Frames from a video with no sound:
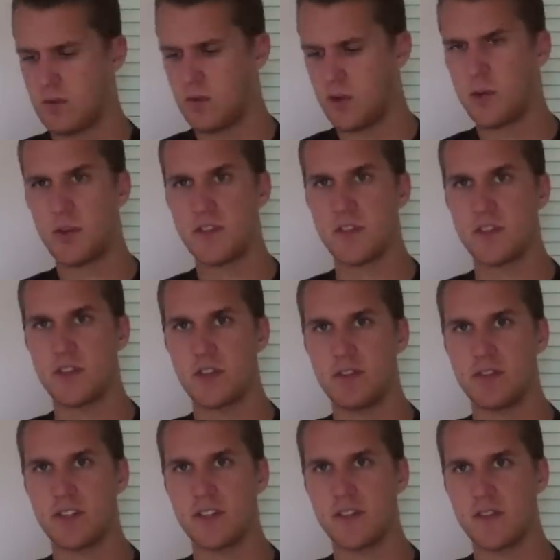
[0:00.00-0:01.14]
Well, then what's the
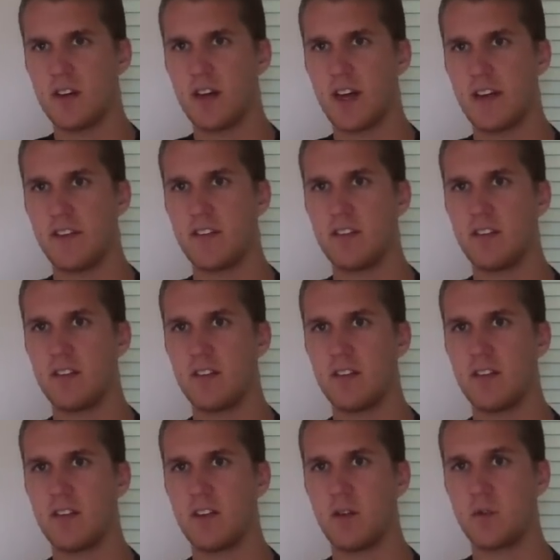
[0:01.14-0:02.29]
cervix? And
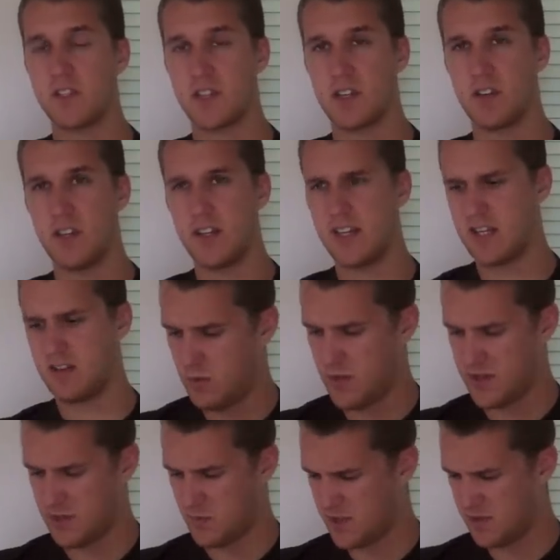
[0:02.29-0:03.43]
then what's the clit again?
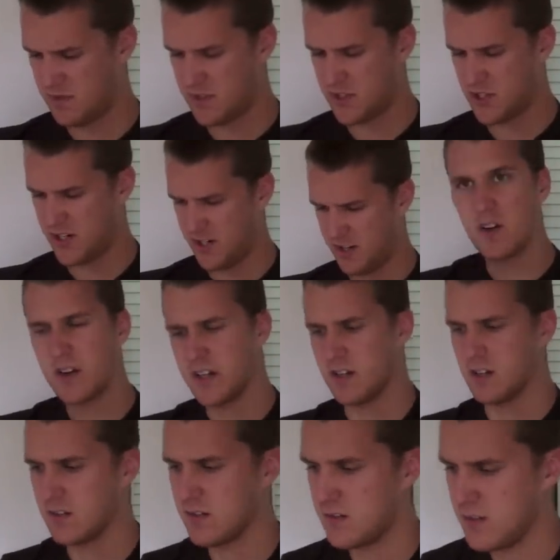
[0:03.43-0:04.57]
Wait, then what's a vagina?
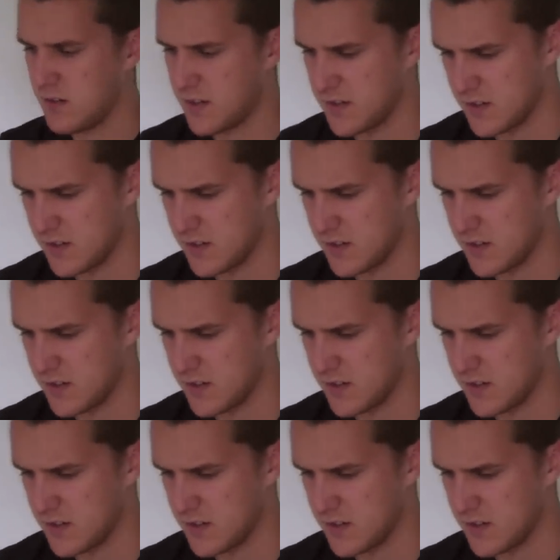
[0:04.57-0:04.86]
Here, look at